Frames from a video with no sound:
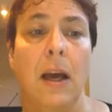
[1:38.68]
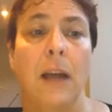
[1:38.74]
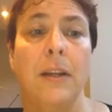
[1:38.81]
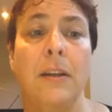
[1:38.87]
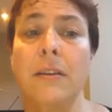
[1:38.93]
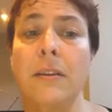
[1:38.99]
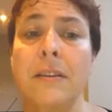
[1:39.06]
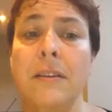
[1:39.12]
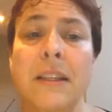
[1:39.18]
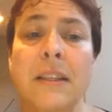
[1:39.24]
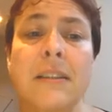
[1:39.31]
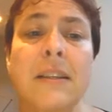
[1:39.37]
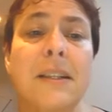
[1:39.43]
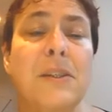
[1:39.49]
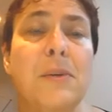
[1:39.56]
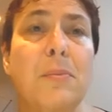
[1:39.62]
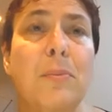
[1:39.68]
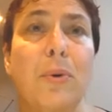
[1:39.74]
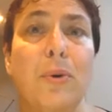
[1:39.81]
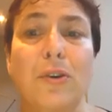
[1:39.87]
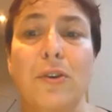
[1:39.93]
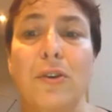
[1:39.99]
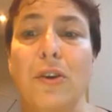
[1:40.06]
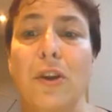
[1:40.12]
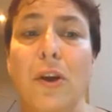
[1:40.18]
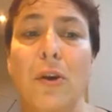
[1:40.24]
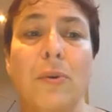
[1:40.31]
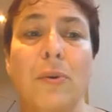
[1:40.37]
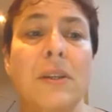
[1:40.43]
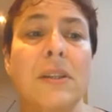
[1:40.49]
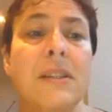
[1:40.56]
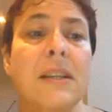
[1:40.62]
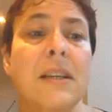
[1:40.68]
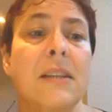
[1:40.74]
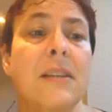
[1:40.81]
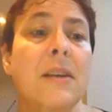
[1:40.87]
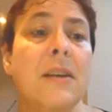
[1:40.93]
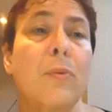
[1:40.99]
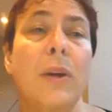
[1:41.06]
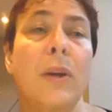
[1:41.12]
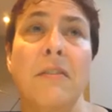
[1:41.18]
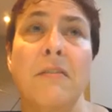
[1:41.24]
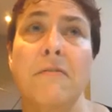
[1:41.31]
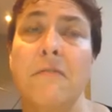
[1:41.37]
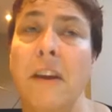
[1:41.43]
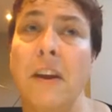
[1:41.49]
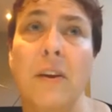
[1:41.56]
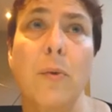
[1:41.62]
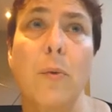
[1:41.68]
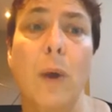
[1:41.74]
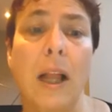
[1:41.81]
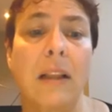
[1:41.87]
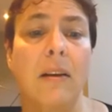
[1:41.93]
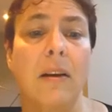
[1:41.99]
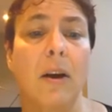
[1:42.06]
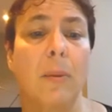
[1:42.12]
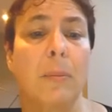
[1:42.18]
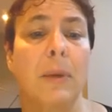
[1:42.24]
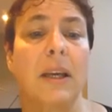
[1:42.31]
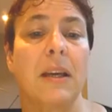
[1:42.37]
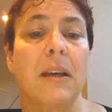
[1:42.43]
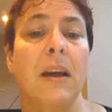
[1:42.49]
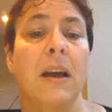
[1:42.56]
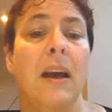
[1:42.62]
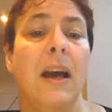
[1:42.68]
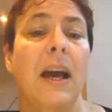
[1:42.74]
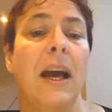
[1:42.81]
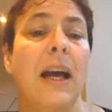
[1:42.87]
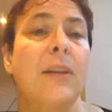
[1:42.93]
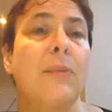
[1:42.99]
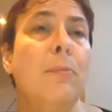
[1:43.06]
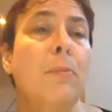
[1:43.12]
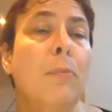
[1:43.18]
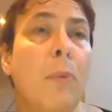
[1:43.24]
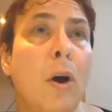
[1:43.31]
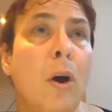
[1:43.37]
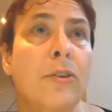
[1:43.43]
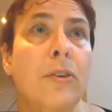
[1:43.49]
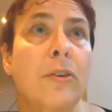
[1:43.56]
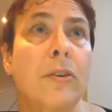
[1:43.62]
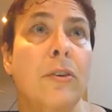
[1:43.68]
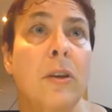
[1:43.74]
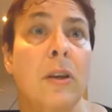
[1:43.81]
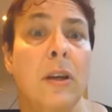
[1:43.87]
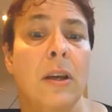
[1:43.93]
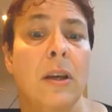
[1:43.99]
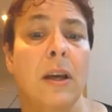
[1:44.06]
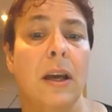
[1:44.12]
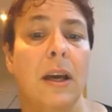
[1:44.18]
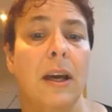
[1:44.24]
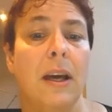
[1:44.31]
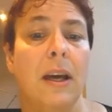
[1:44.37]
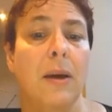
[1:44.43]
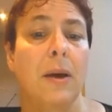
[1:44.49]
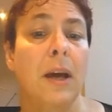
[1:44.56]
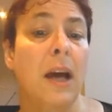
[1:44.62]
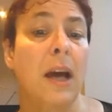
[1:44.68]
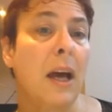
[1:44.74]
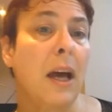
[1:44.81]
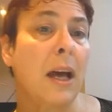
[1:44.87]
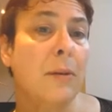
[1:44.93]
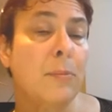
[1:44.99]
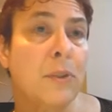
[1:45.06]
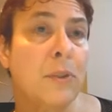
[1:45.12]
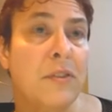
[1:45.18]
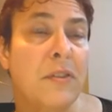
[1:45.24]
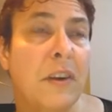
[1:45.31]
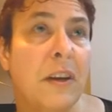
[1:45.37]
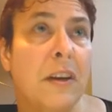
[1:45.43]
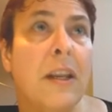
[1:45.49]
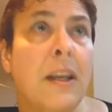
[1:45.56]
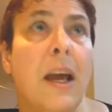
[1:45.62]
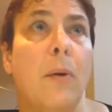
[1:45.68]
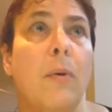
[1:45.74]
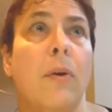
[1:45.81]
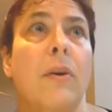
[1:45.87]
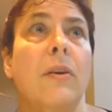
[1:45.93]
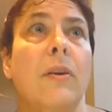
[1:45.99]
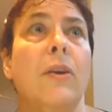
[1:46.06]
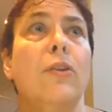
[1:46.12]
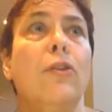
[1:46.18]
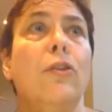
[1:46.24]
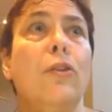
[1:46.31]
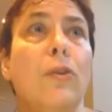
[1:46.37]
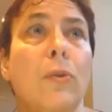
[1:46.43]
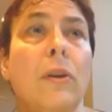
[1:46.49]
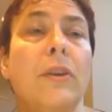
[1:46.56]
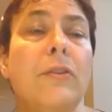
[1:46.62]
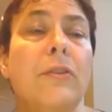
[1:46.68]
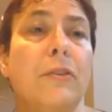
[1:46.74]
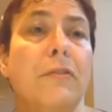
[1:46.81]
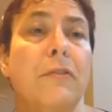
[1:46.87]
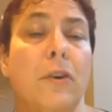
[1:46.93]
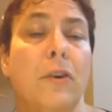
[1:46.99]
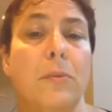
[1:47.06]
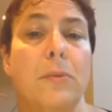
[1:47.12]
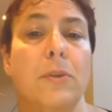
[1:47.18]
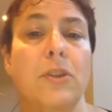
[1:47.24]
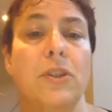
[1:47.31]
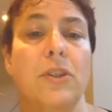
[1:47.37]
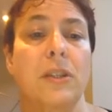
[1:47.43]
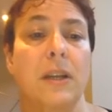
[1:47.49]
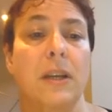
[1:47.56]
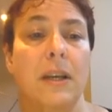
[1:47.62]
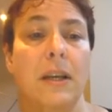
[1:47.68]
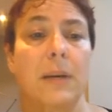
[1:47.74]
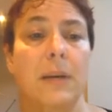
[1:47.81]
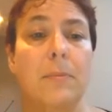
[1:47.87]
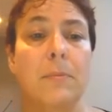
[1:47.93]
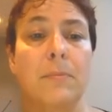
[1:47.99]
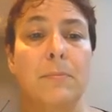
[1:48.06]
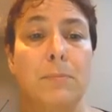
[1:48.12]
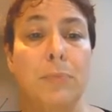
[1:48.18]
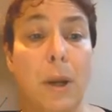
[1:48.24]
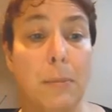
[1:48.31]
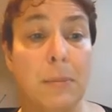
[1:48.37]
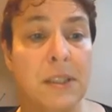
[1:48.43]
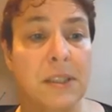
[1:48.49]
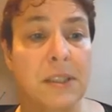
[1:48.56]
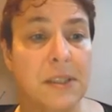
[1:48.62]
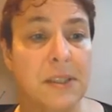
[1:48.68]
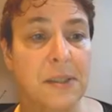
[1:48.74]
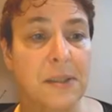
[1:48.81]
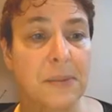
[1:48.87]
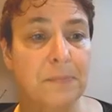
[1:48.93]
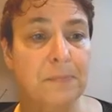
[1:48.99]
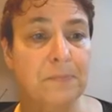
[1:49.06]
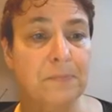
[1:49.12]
Another thing that's important to know is that we have very welcoming and modern atmosphere in our newly refurbished premises.